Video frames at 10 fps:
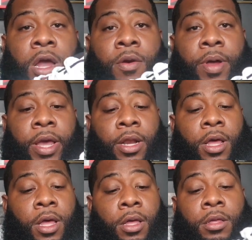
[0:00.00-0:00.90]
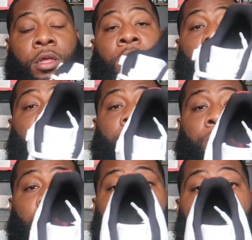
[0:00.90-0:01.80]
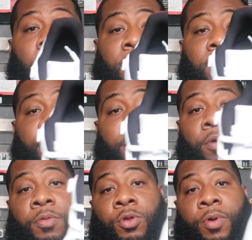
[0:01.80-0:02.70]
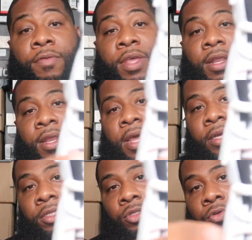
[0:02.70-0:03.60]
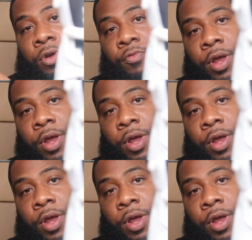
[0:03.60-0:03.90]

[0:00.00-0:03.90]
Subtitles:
All right, toe box area, we do have that nice Jordan